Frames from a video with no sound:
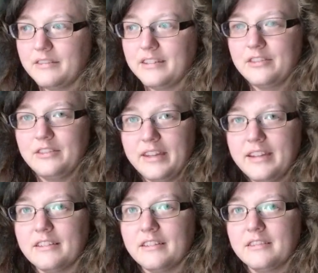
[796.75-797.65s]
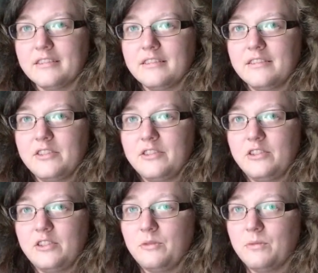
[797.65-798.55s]
They're there
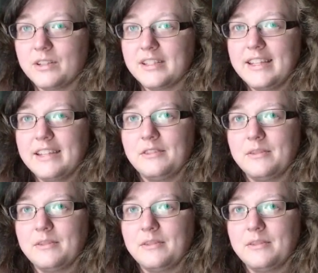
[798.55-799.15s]
to work together